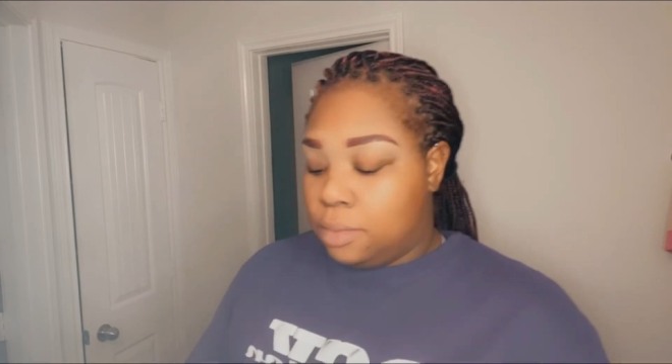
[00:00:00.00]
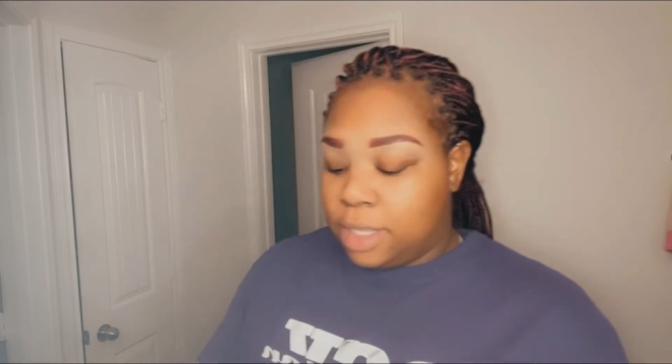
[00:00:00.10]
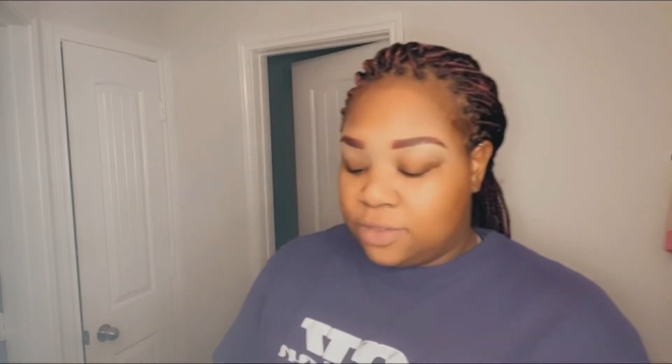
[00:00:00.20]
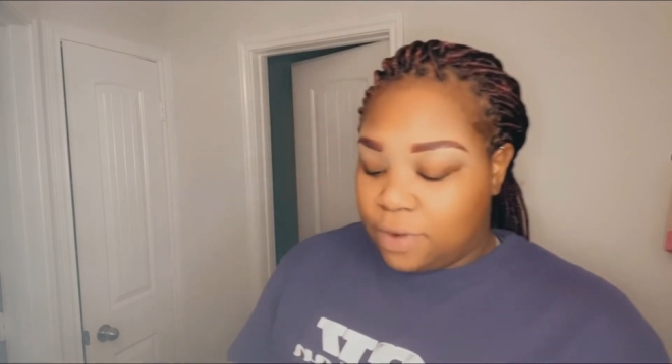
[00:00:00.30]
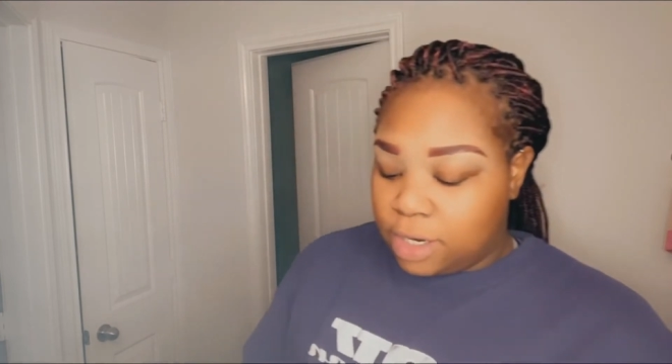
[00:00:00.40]

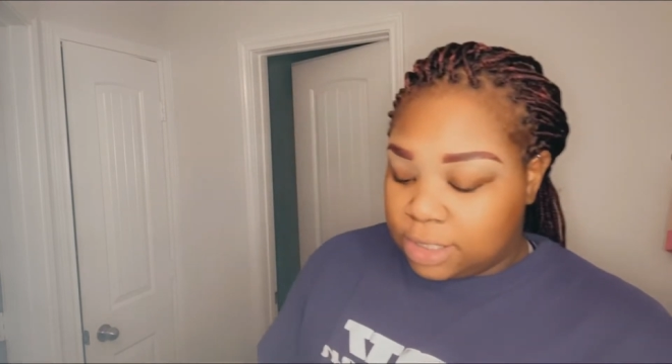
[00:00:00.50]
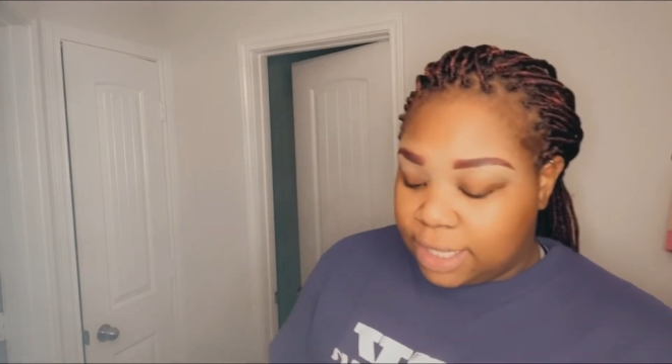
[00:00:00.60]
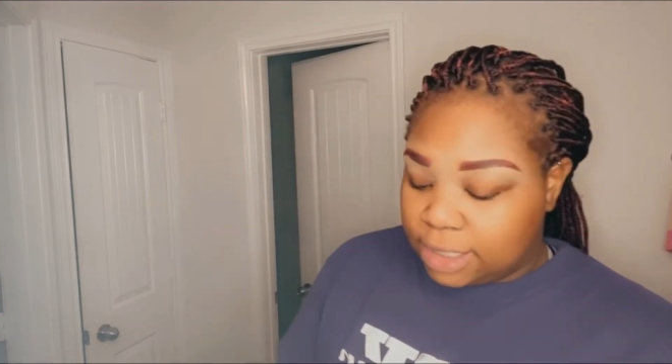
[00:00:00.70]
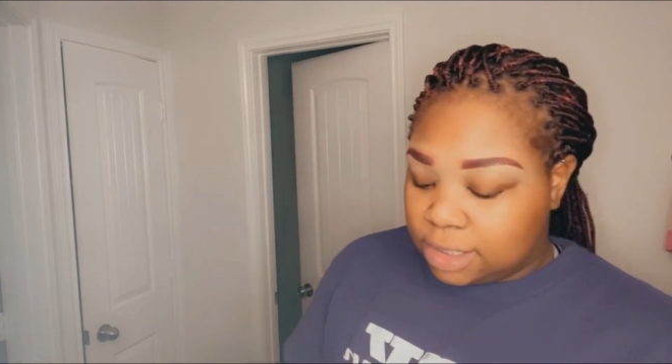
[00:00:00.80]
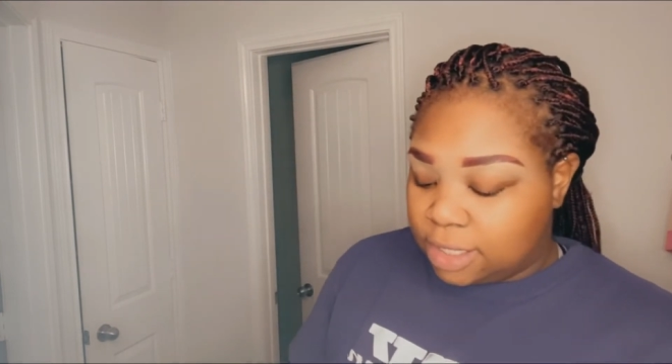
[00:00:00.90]
As far as
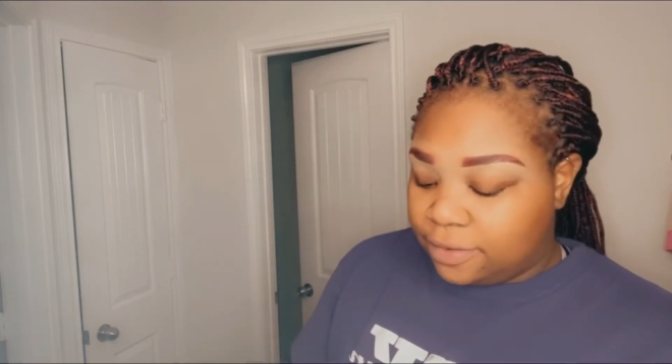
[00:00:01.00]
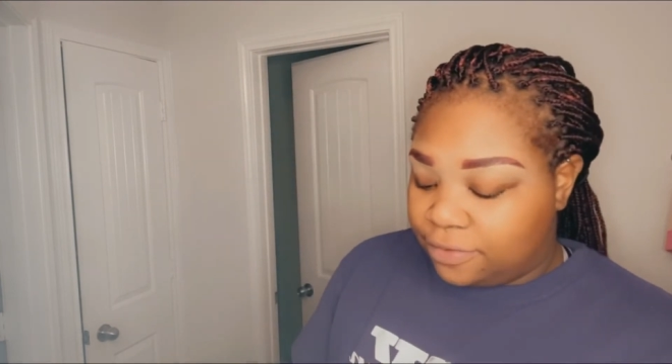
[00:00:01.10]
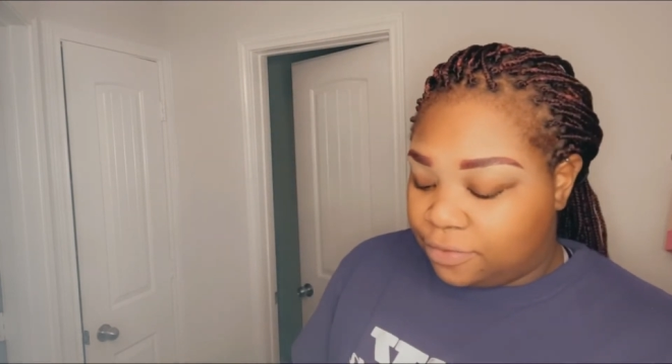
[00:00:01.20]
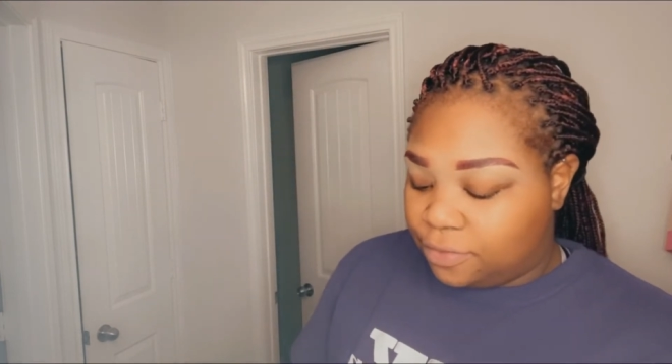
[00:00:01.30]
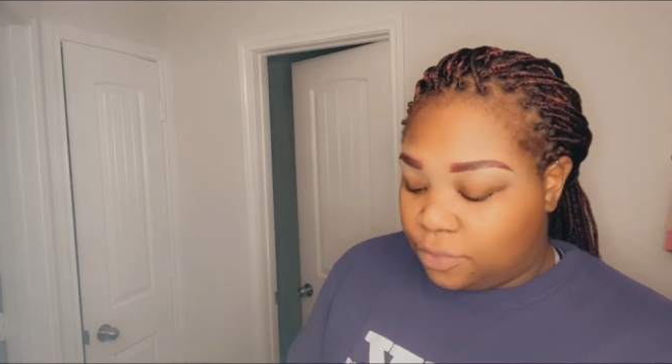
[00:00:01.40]
stuff
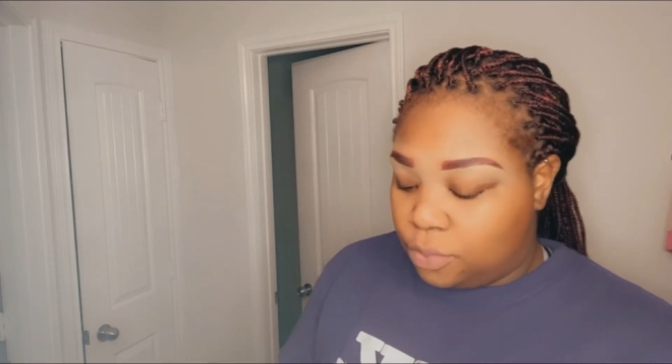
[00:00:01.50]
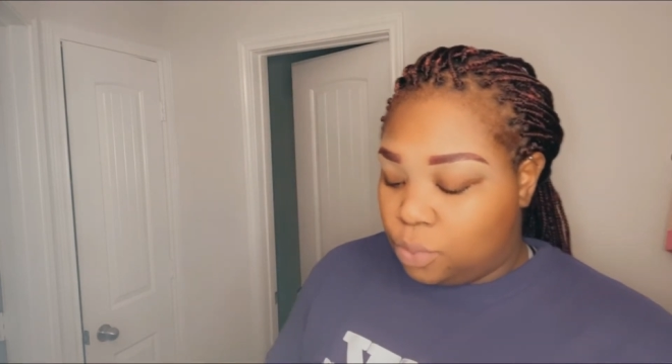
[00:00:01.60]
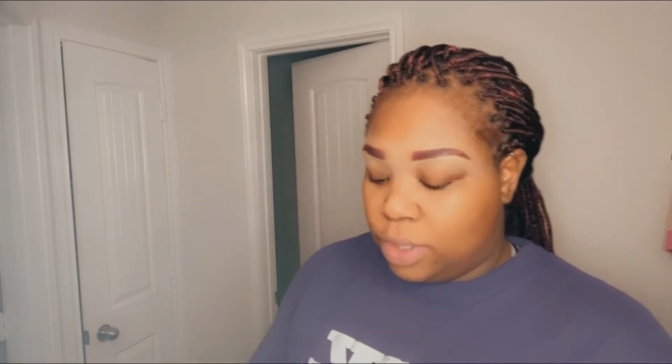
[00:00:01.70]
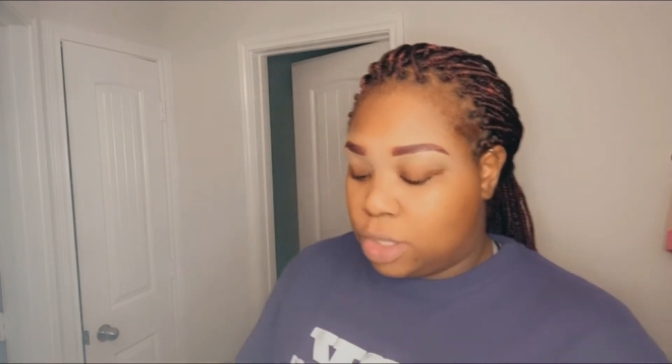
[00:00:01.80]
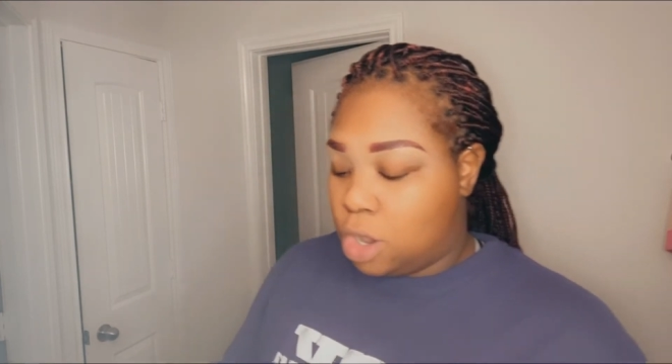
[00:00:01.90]

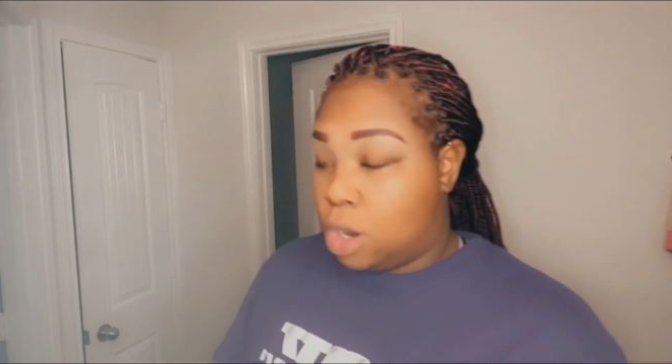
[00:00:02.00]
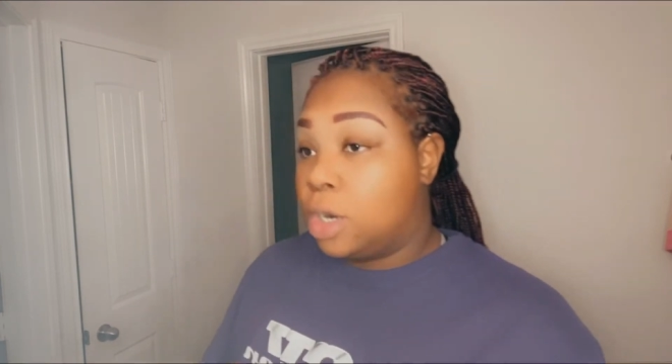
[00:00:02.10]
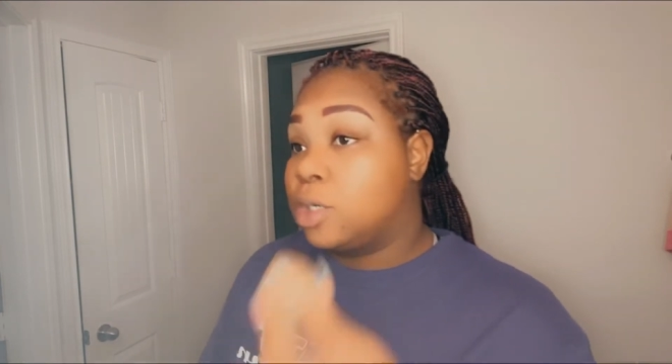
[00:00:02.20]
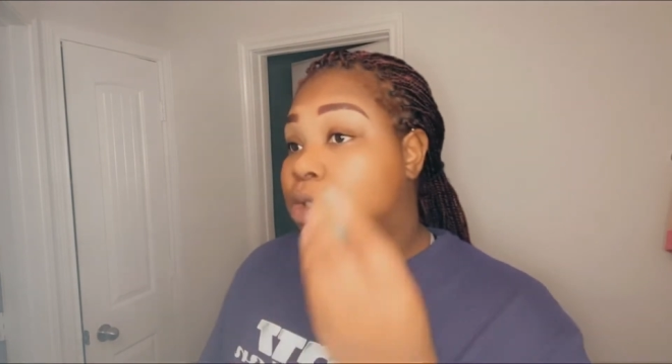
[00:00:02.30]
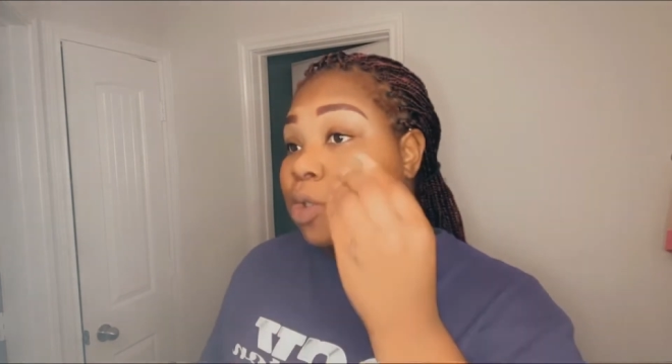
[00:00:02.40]
with cars,